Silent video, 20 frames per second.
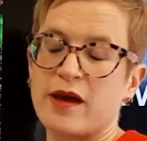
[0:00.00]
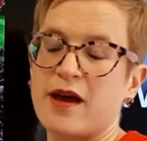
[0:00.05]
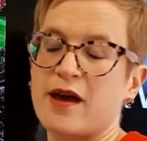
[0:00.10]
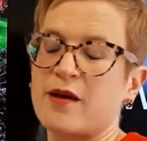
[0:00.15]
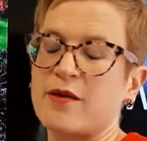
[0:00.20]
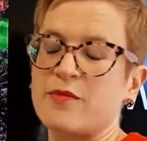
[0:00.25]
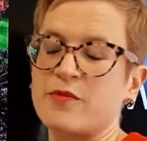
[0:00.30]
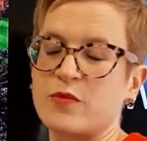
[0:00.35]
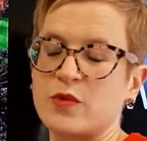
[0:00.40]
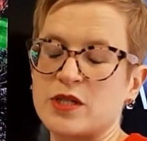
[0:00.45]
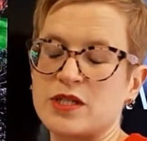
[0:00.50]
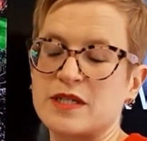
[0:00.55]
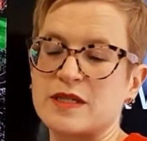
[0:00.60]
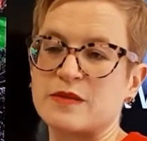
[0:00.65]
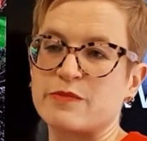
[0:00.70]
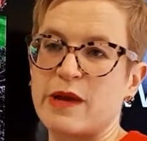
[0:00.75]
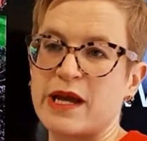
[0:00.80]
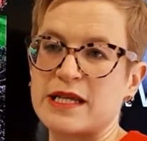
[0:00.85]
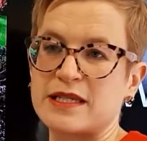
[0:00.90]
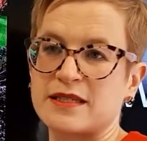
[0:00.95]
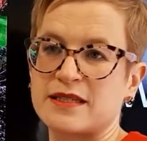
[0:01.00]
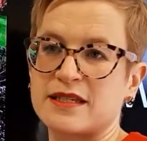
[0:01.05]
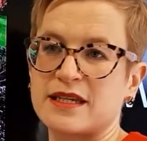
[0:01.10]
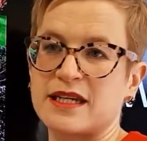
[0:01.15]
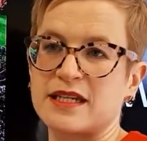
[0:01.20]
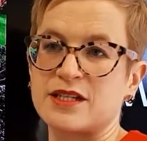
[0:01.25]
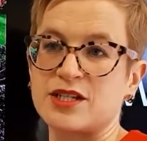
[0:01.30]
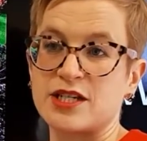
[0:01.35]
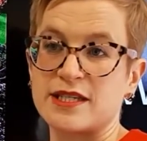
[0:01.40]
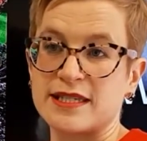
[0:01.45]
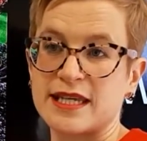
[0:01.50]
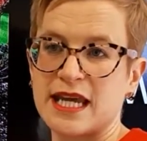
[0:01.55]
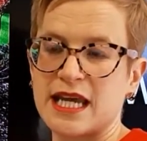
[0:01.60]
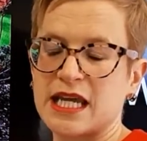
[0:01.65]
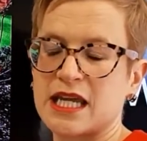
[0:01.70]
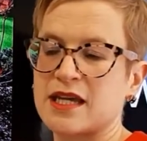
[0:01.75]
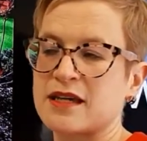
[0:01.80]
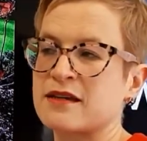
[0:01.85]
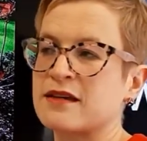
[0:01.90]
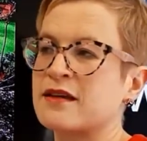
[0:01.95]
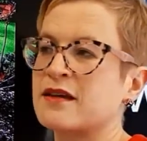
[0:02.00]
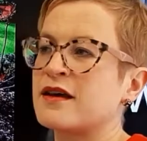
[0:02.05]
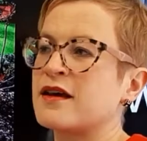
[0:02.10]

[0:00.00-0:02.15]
which is based in Chiswick.